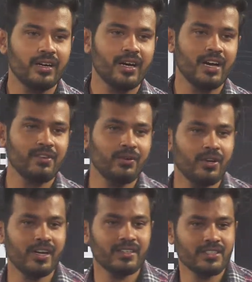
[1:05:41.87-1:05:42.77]
Have a
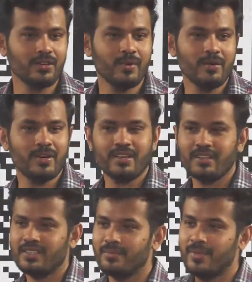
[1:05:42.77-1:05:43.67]
good day. Chalo, bye bye.
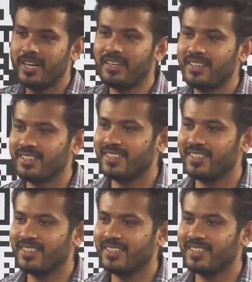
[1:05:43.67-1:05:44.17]
Bye.